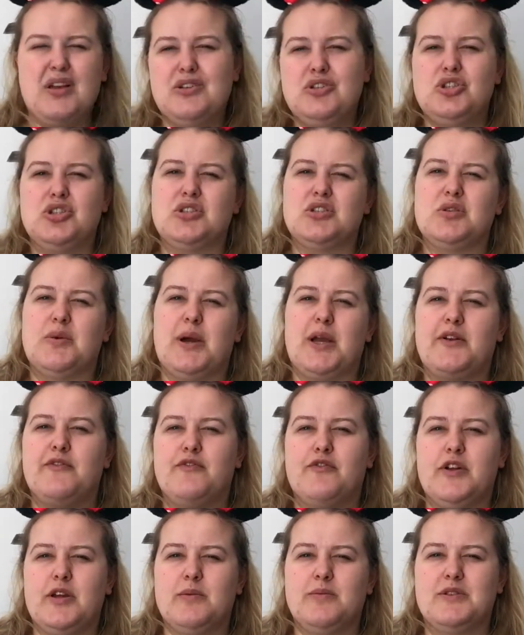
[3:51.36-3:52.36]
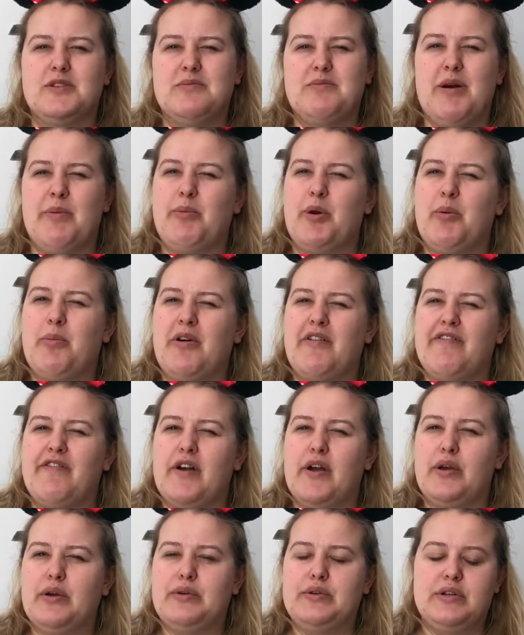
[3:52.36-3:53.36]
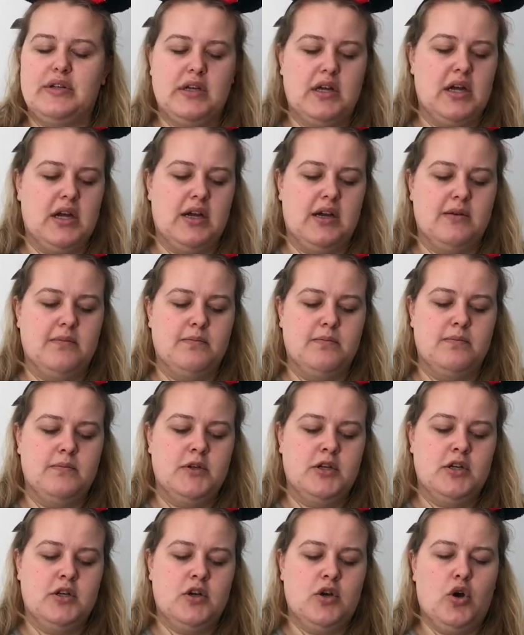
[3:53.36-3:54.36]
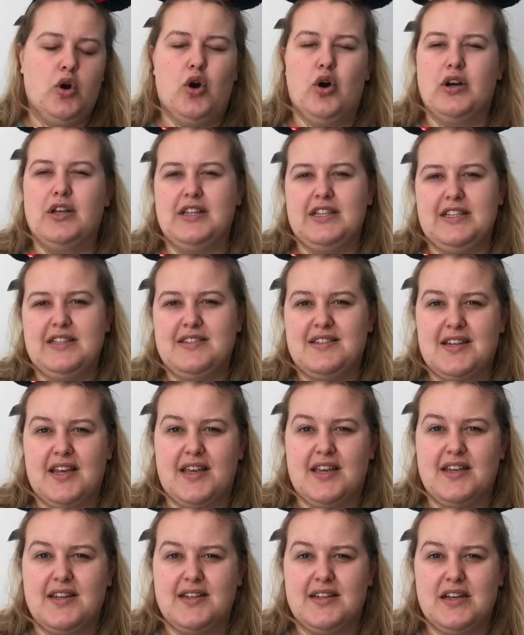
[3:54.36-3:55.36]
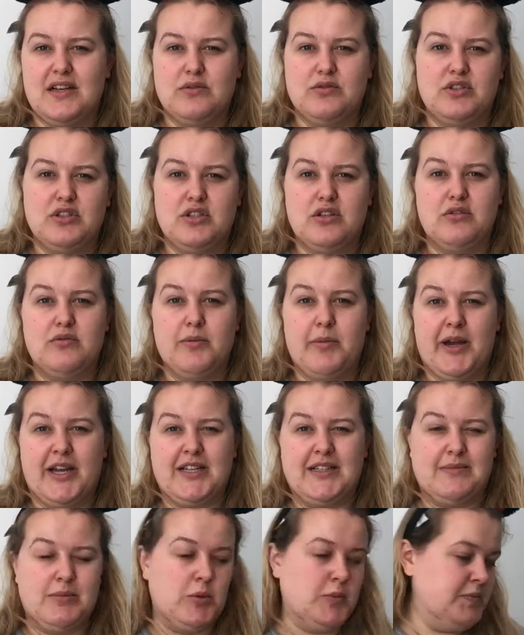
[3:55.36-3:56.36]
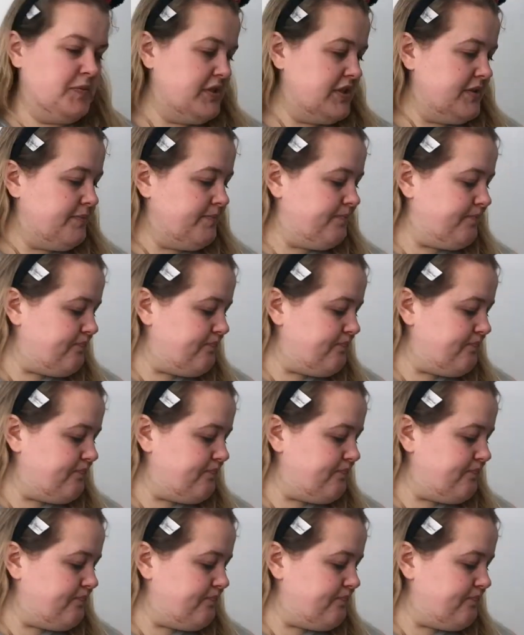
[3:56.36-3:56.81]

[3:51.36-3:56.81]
just so I can free up some memory on my phone, or at least take it down to Rebecca's mum's.